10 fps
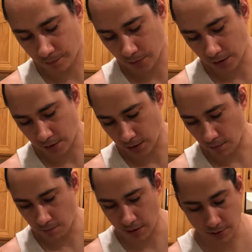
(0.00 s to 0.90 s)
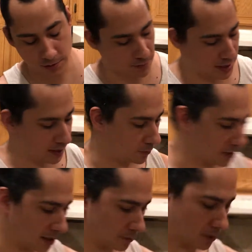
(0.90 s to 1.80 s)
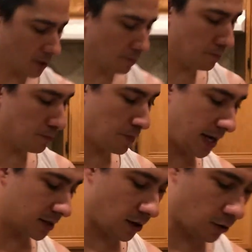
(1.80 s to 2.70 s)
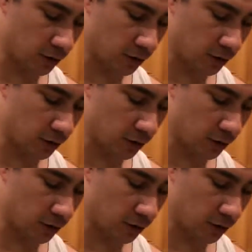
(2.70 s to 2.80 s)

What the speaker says: something else, man. When that is gonna bake and all